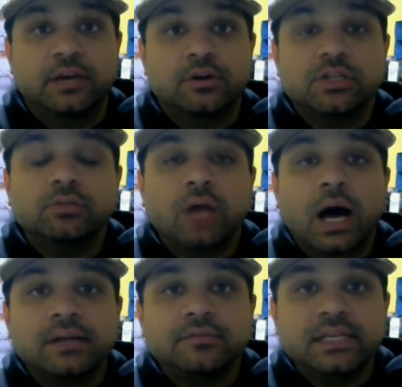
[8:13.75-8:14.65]
There is a
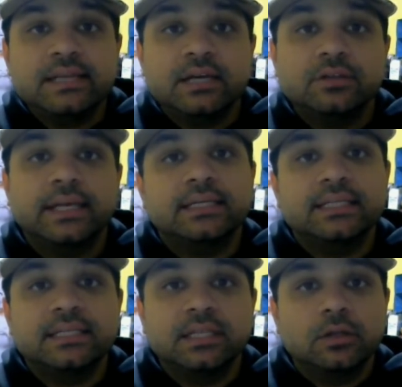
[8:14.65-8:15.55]
lot of details that
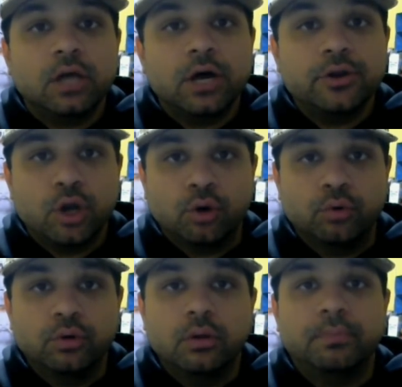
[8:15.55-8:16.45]
is still unknown,